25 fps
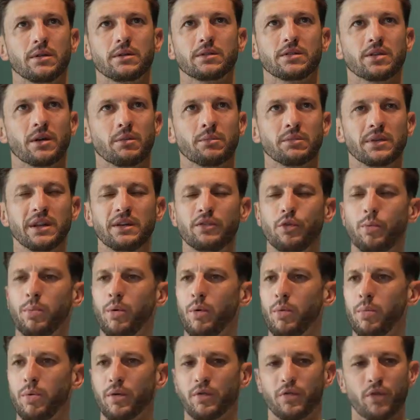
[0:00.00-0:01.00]
Some
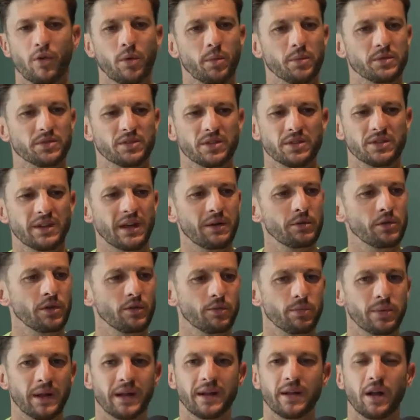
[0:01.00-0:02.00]
Liverpool performances, they would
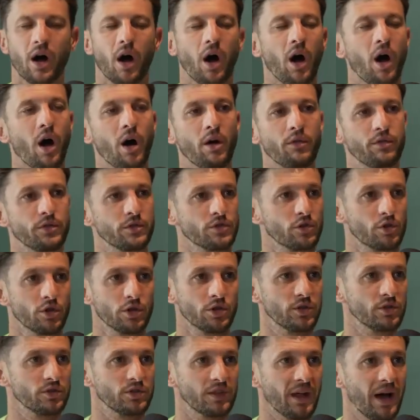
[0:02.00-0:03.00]
have played half as
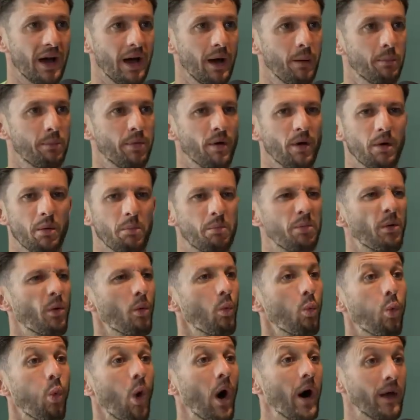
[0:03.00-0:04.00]
good as that, but
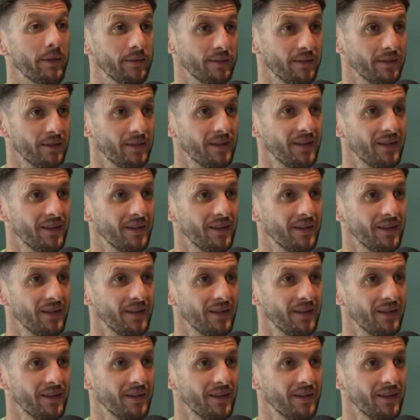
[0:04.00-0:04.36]
won.